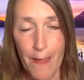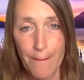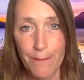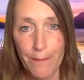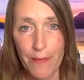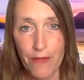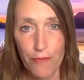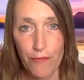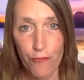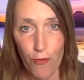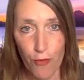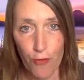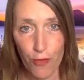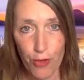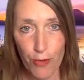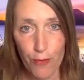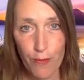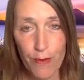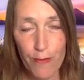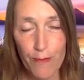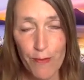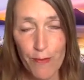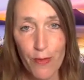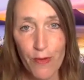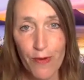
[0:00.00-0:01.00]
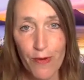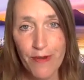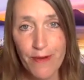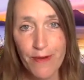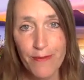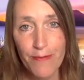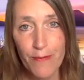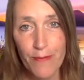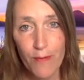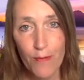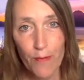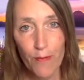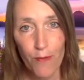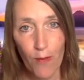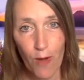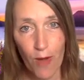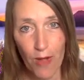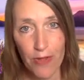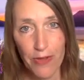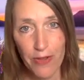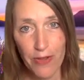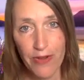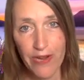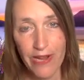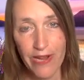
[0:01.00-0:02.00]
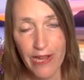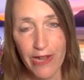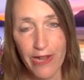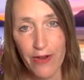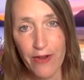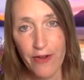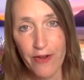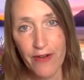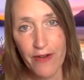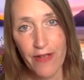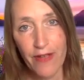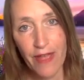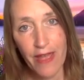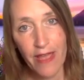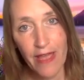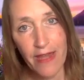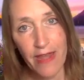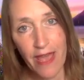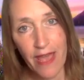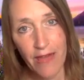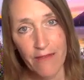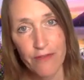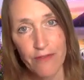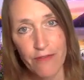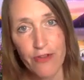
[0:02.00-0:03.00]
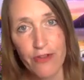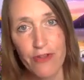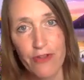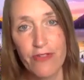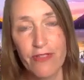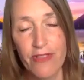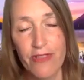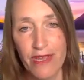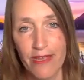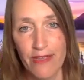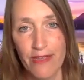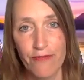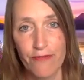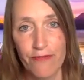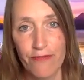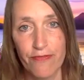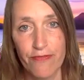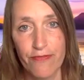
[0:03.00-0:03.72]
before you were born, while you're here, and after you leave.